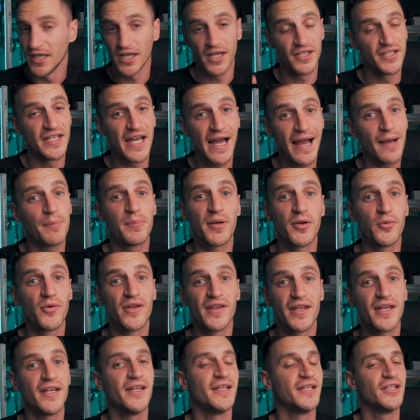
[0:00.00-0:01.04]
and you're happy with
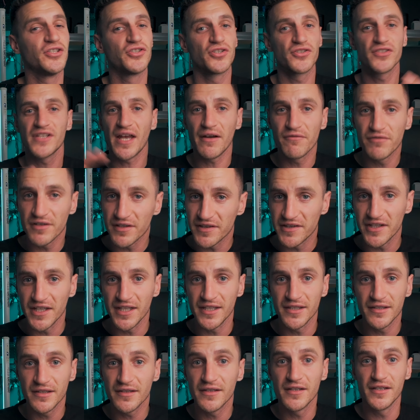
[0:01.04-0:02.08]
it and it does
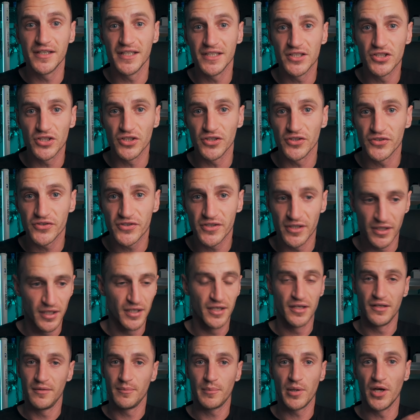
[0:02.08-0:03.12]
everything that it does,
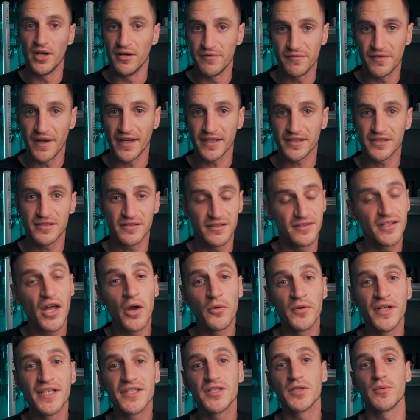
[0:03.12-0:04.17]
perfect, no
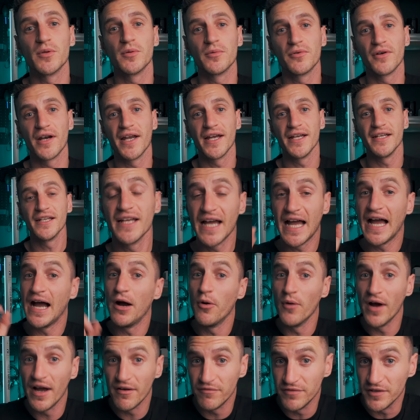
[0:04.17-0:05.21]
need to upgrade.
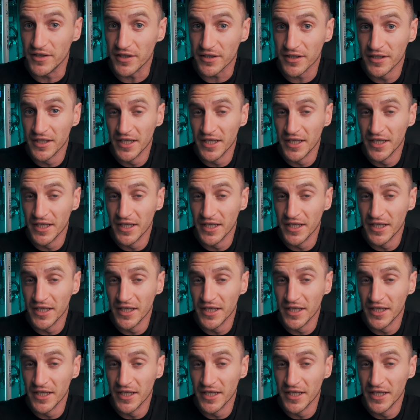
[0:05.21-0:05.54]
However,